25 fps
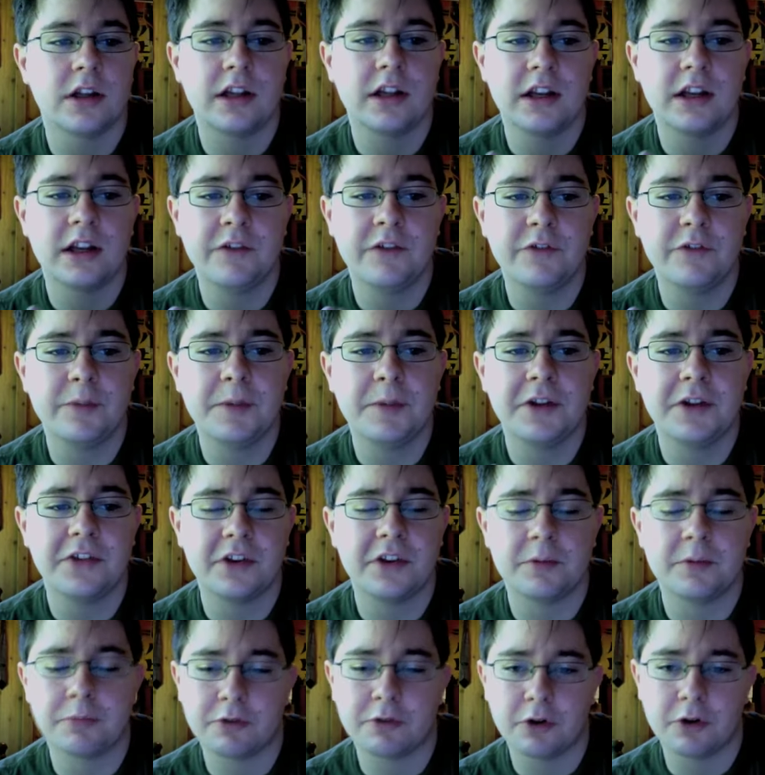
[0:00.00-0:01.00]
Infamous,
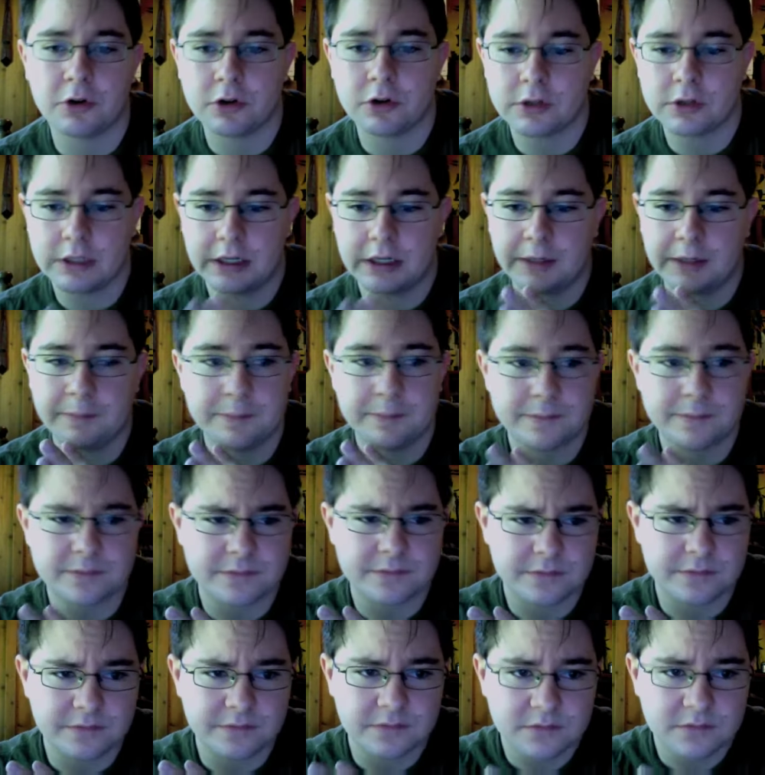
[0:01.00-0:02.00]
and Prototype.
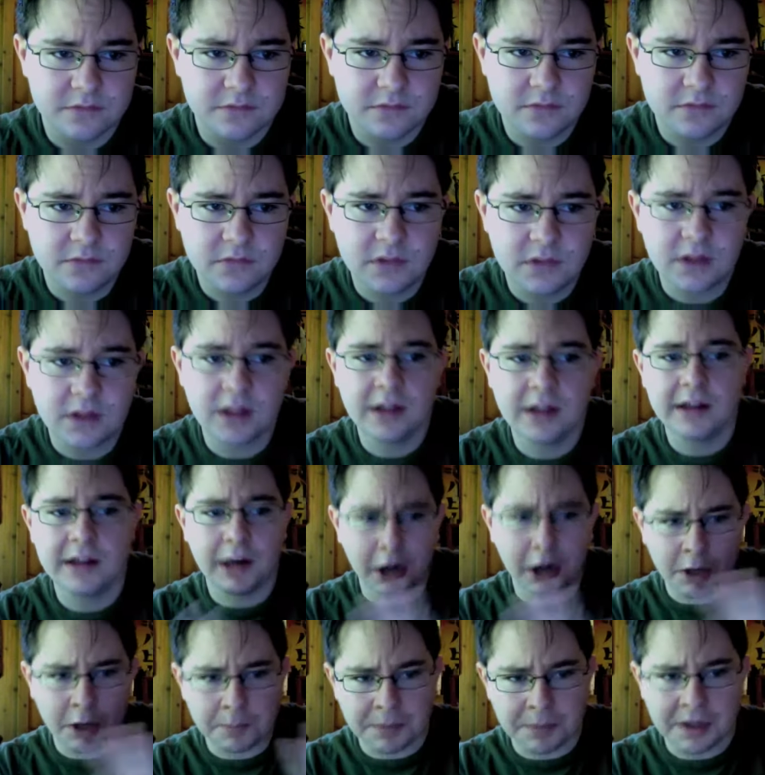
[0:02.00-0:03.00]
Now,
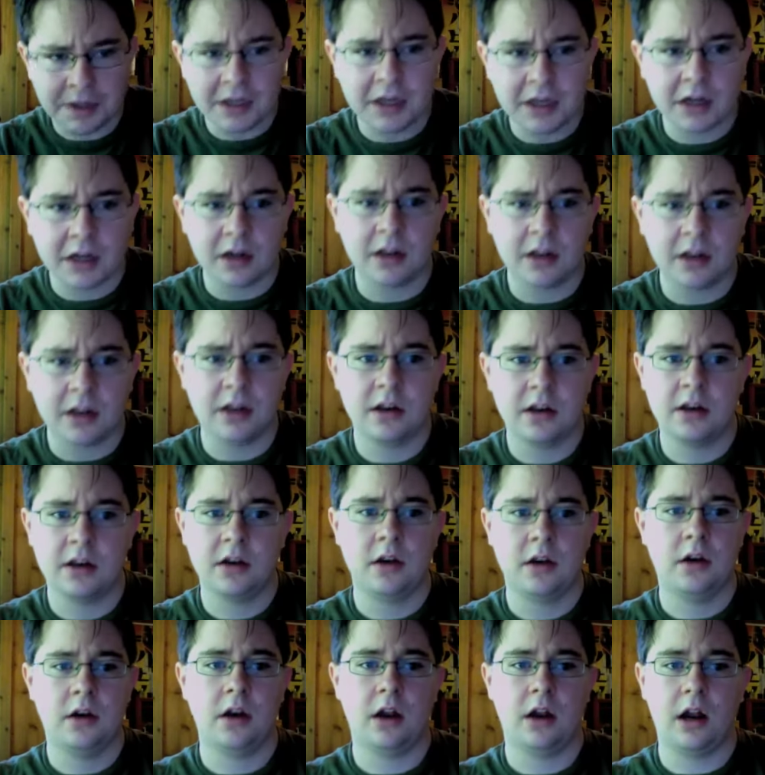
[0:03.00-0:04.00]
I beat
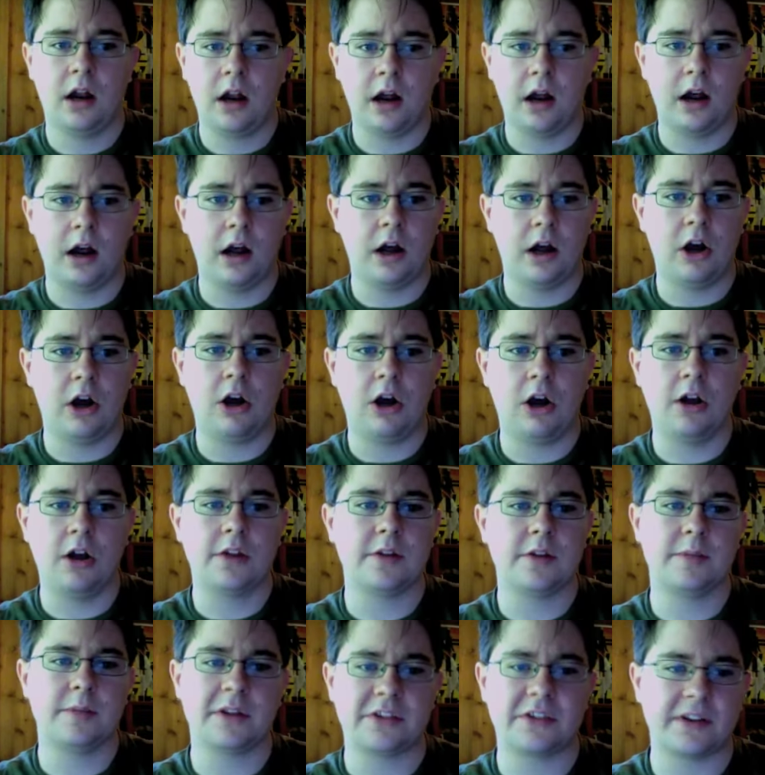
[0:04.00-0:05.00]
all of
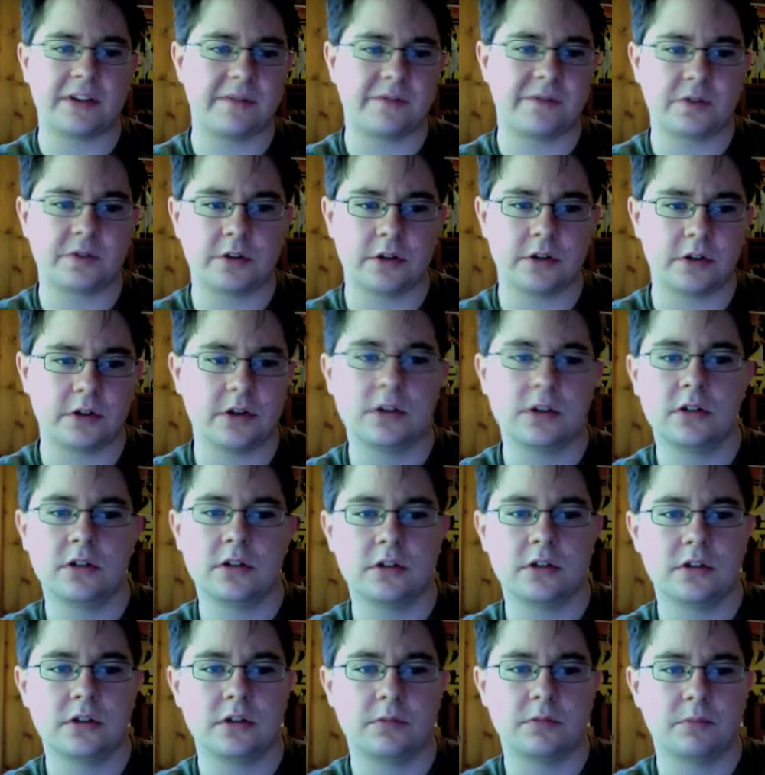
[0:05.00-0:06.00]
them except for
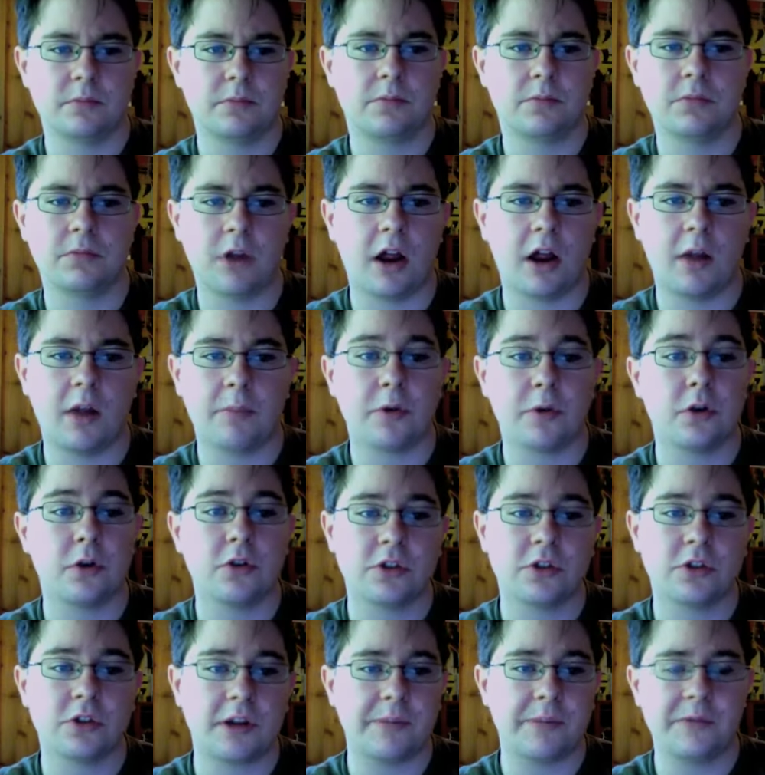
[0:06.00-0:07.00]

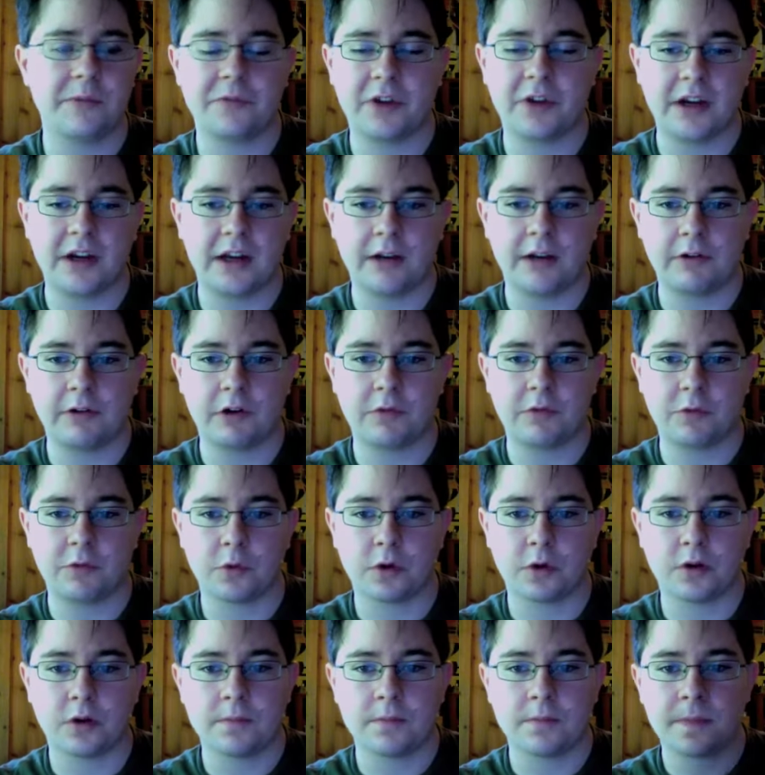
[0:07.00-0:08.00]
Prototype and Fight Night Round
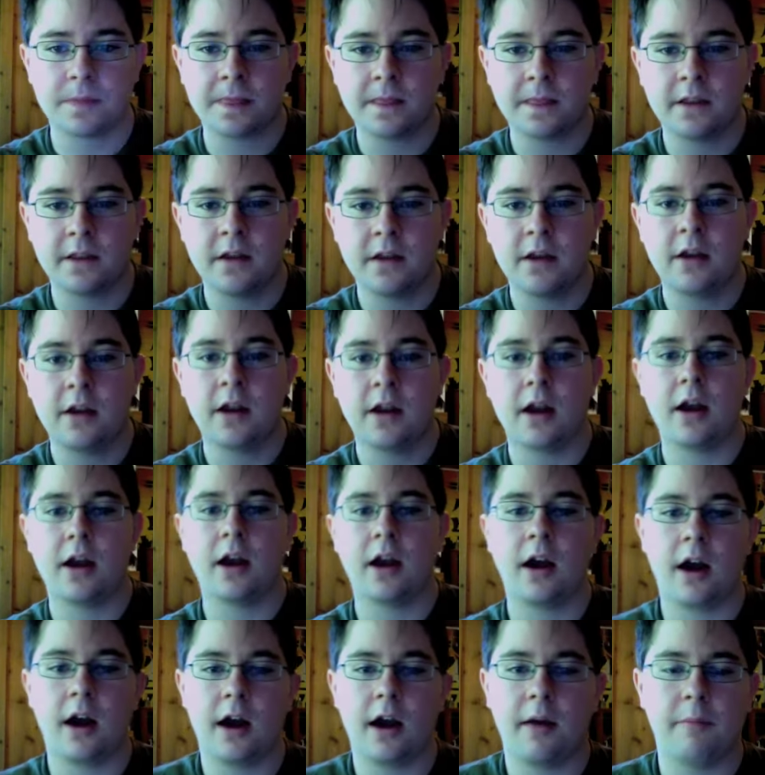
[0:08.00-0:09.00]
4.
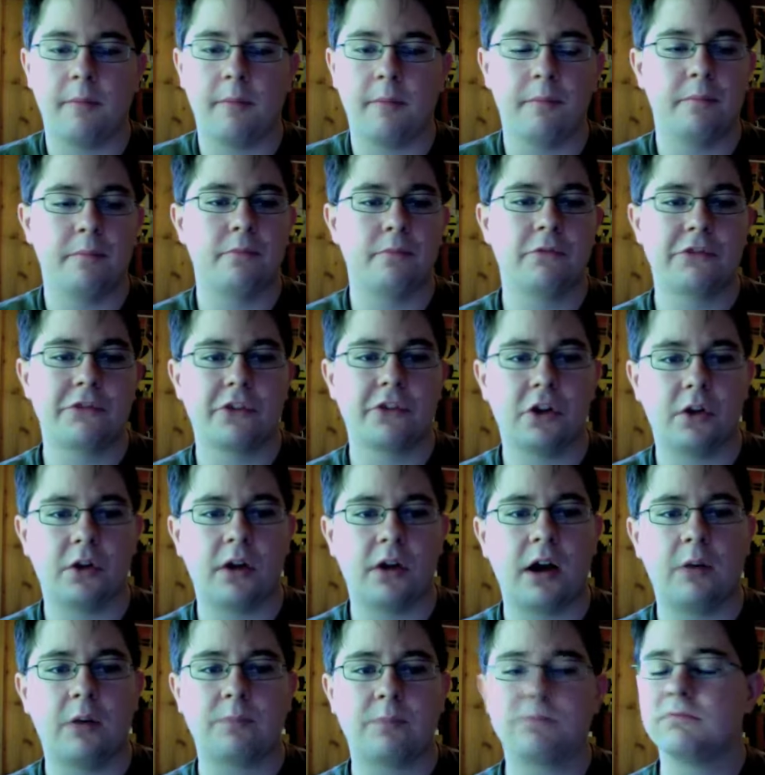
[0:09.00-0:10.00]
So
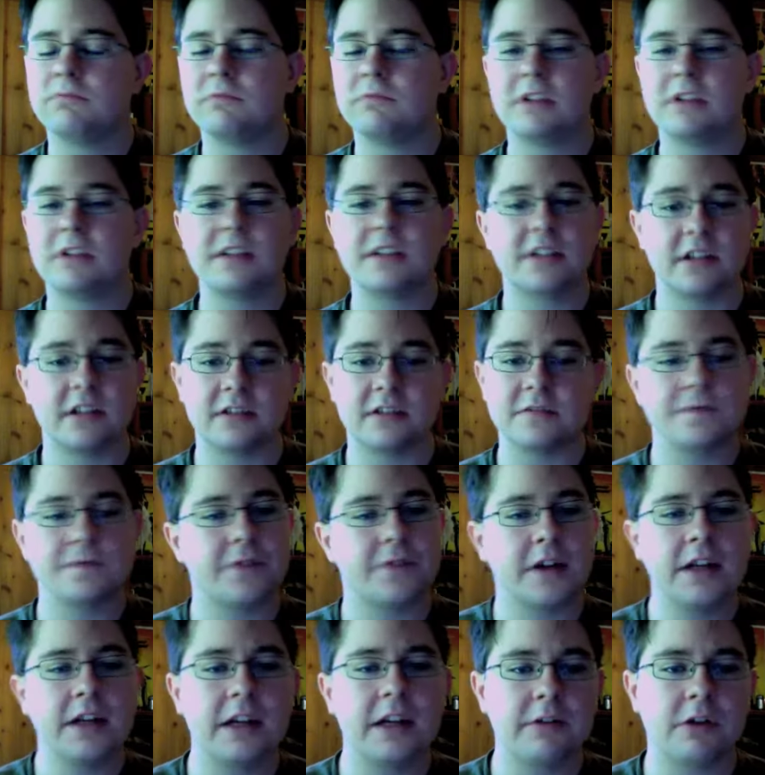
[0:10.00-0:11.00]
I'll get to
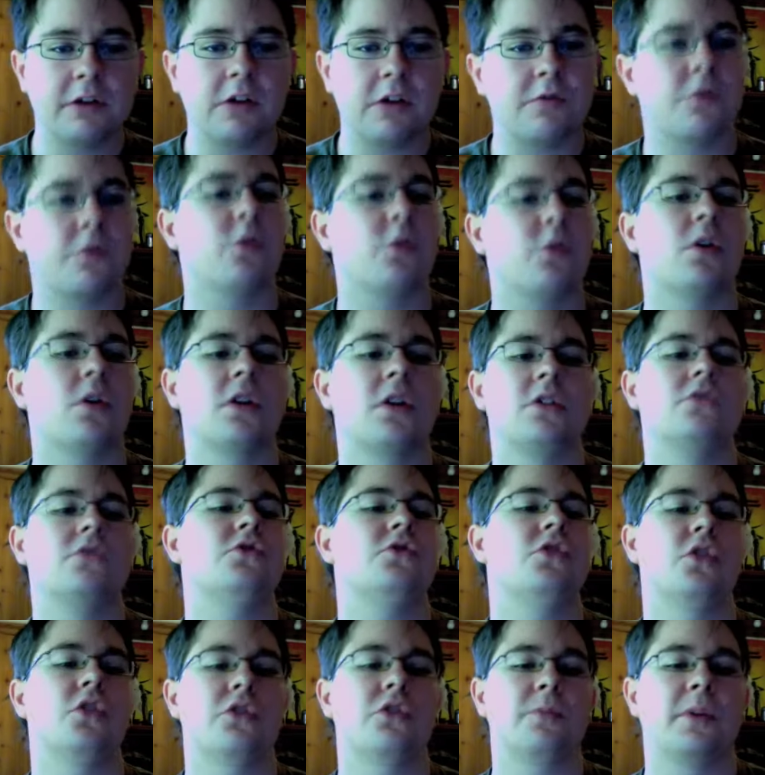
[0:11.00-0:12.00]
Fight Night Round 4 and
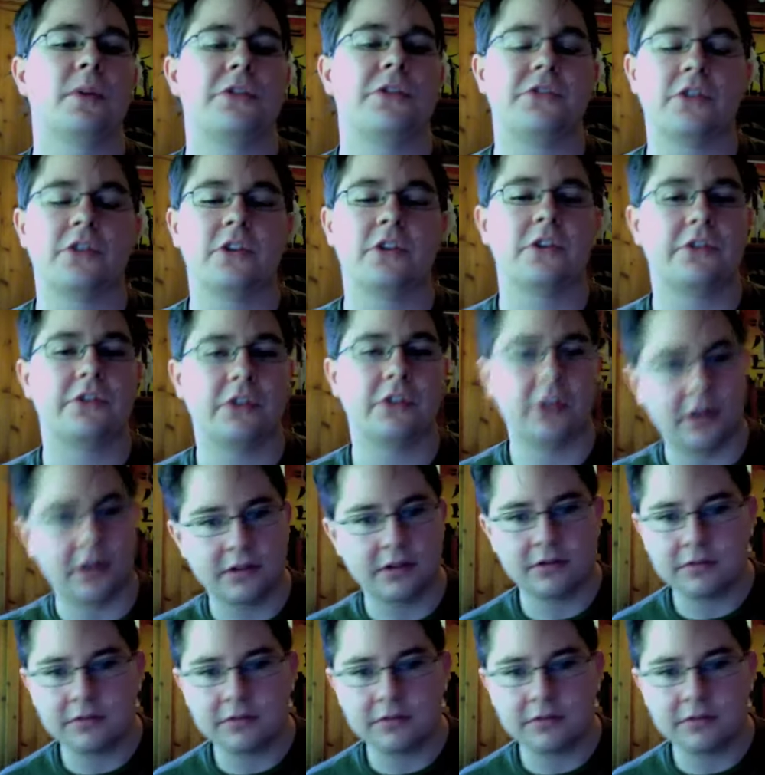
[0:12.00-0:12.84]
Ghostbusters and